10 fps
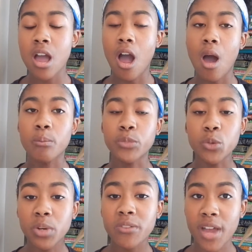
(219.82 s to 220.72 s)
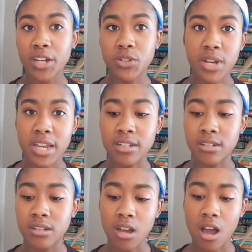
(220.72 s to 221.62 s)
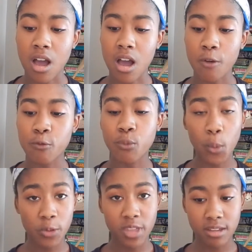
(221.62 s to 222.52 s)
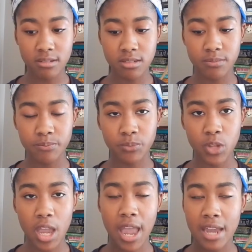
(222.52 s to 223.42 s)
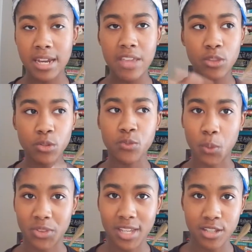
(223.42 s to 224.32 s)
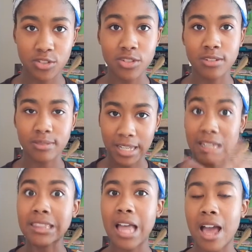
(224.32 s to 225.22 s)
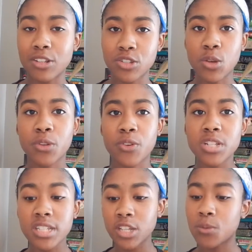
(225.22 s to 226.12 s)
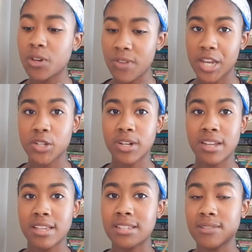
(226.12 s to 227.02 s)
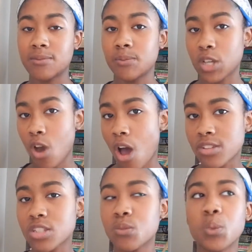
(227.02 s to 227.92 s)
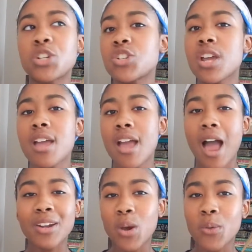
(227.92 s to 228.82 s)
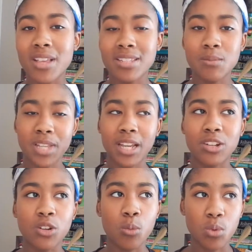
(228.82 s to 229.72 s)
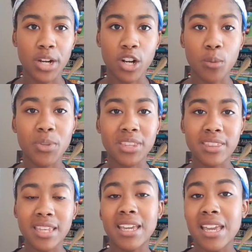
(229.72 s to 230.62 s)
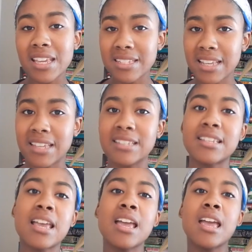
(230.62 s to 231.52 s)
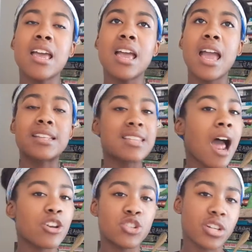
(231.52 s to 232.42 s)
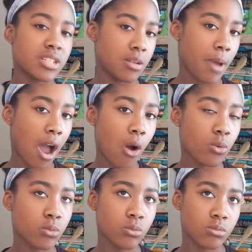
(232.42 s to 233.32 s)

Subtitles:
you want to factor in 4 things. And in those 4 things, there's like a lot. So the first thing that you want to factor in is the cost, which I know that seems like a no-brainer. But the thing is it's not just about